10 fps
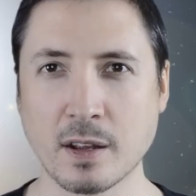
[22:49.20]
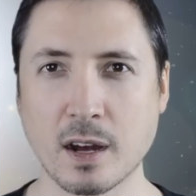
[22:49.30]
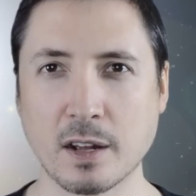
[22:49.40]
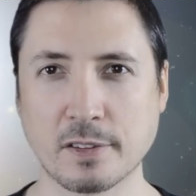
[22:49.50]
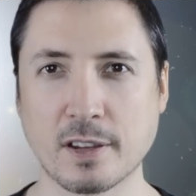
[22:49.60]

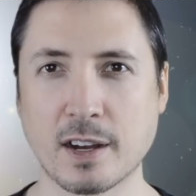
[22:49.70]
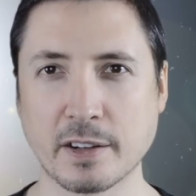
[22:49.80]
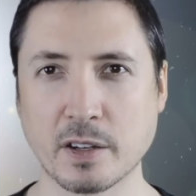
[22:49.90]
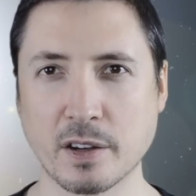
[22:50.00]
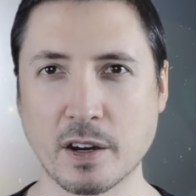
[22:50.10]
I was
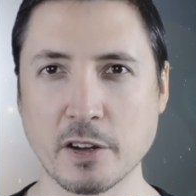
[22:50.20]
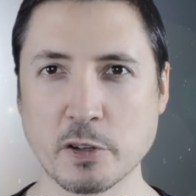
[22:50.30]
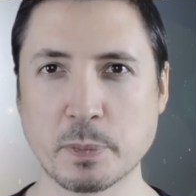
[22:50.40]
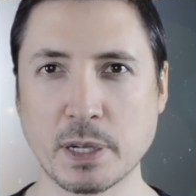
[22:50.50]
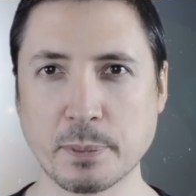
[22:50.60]
talking to
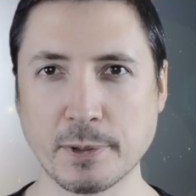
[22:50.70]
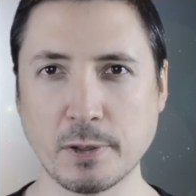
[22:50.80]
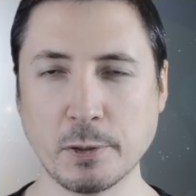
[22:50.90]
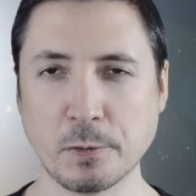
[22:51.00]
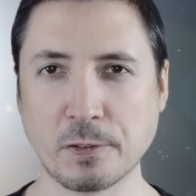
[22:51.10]
other people
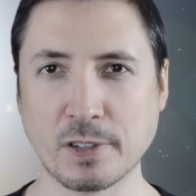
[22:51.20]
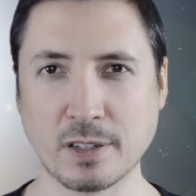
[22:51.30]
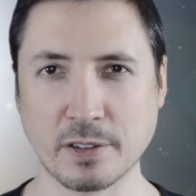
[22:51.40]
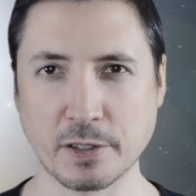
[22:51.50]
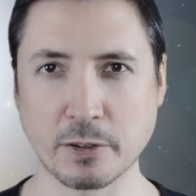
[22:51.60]
who've
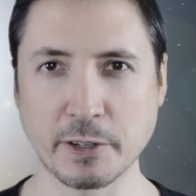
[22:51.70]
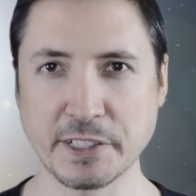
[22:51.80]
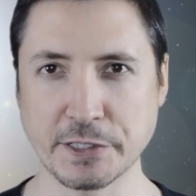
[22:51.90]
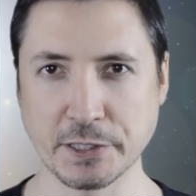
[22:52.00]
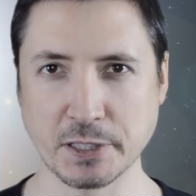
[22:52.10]
seen other
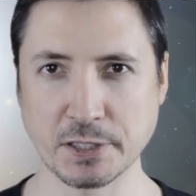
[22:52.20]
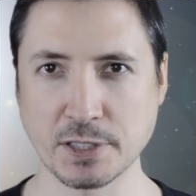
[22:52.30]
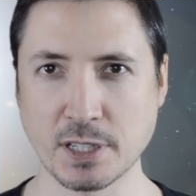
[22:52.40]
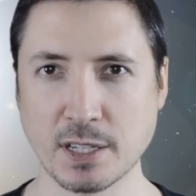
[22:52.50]
creatures,